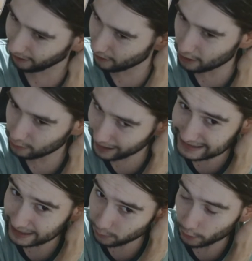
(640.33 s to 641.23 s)
Or well,
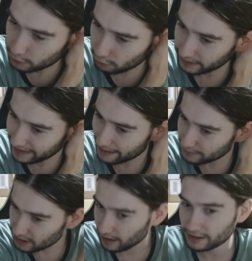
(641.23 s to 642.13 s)
they won 3
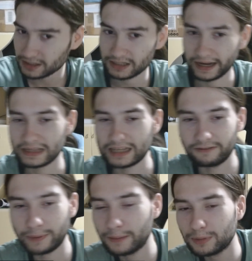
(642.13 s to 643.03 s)
games last year.
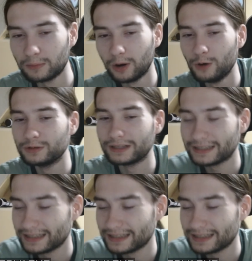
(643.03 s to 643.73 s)
They've been promoted.